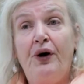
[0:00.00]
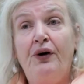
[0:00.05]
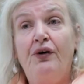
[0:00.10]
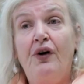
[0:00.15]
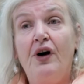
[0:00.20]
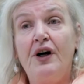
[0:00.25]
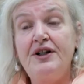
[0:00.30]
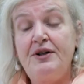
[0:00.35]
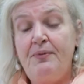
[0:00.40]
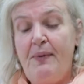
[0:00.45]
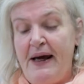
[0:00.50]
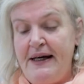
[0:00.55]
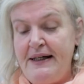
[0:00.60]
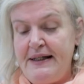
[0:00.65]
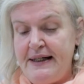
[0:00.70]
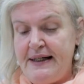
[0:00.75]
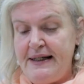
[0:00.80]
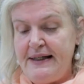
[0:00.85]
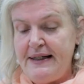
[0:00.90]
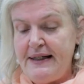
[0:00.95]
rata
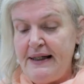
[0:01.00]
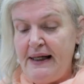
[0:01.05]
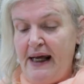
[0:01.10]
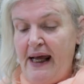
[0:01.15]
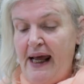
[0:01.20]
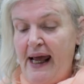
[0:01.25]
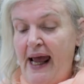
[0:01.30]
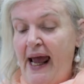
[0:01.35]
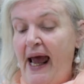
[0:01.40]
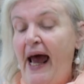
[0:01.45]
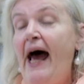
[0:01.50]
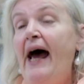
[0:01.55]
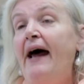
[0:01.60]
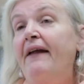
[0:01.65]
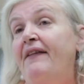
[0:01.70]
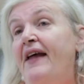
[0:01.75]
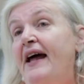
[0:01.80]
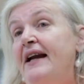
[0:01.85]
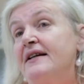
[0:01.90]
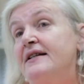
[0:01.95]
basis,
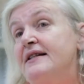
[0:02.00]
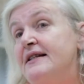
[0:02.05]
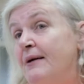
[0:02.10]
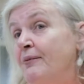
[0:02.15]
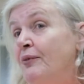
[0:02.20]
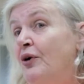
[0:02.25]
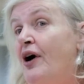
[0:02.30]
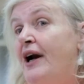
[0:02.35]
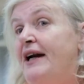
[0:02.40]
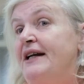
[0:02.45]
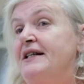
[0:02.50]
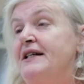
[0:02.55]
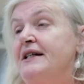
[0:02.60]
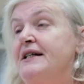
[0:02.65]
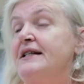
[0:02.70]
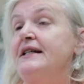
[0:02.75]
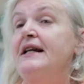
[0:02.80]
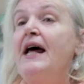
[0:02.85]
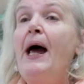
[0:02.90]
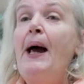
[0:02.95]
and then some
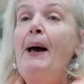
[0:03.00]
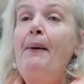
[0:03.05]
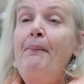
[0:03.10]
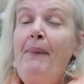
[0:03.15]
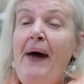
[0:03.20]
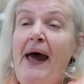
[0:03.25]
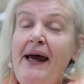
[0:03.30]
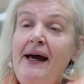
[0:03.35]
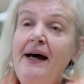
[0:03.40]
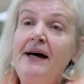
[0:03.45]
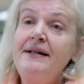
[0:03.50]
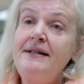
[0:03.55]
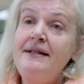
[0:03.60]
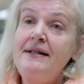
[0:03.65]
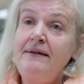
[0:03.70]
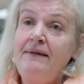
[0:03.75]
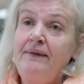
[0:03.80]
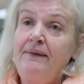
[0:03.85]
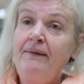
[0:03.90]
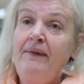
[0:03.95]
creditors pay us,
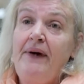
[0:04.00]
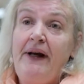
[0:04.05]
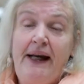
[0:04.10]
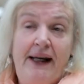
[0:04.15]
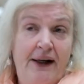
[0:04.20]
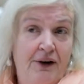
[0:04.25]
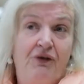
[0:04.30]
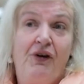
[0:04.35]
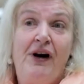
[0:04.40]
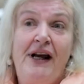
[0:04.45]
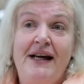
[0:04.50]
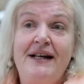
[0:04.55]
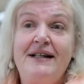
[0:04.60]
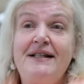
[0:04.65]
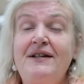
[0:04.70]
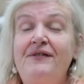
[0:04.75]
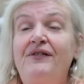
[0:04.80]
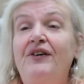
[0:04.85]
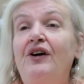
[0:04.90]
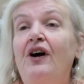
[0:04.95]
in
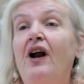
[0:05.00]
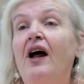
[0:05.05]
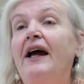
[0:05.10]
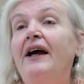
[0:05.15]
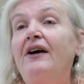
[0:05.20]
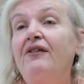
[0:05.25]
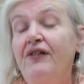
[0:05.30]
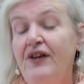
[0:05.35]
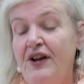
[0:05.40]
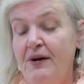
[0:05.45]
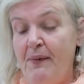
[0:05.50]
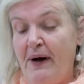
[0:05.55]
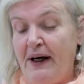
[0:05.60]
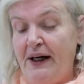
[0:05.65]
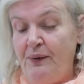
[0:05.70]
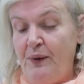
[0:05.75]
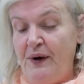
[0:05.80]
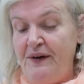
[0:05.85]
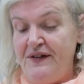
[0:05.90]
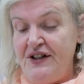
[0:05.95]
arrears if you like, for the money
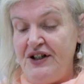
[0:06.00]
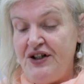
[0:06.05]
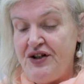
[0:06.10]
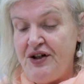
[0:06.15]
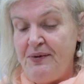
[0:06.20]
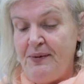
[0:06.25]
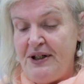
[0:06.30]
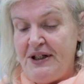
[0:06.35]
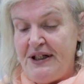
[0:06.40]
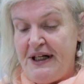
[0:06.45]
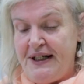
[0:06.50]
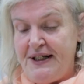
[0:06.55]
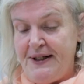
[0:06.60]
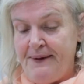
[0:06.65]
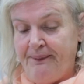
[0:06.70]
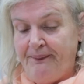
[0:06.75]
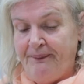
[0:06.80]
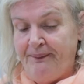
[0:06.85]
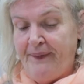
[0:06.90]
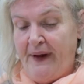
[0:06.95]
we've distributed.
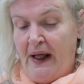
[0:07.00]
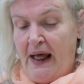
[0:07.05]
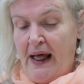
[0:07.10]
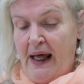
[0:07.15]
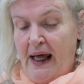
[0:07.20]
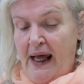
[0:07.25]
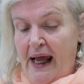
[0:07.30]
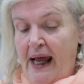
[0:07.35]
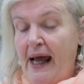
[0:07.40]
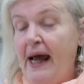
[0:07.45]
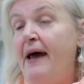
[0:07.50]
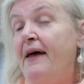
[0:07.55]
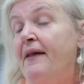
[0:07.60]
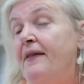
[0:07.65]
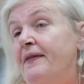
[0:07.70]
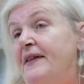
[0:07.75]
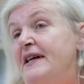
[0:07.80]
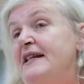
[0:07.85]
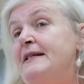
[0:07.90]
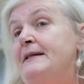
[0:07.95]

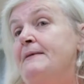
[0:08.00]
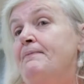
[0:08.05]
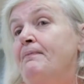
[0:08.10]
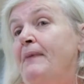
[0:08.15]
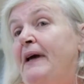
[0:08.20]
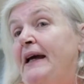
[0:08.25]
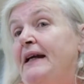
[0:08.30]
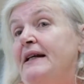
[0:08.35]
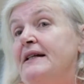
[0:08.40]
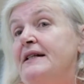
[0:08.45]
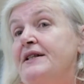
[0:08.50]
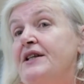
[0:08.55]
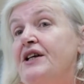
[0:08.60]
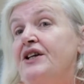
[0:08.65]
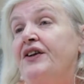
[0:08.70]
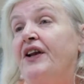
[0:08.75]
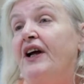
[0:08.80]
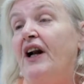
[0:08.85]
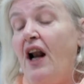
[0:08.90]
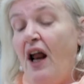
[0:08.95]
This means
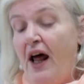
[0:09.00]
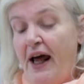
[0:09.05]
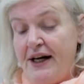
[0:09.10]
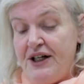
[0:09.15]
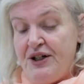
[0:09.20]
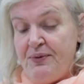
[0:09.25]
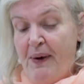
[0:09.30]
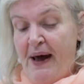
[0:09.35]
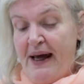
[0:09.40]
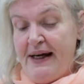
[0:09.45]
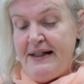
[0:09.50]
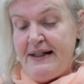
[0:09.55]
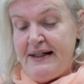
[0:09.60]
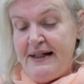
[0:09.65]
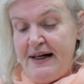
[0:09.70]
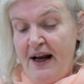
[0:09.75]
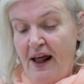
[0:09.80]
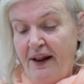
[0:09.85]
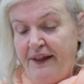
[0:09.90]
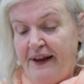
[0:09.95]
that the client pays
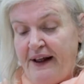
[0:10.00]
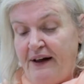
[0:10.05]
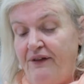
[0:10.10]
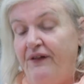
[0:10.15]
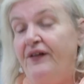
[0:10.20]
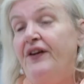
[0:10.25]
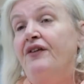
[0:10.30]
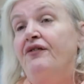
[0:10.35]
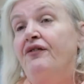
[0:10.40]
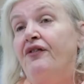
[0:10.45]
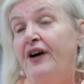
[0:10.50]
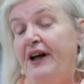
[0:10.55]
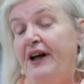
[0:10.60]
nothing for the free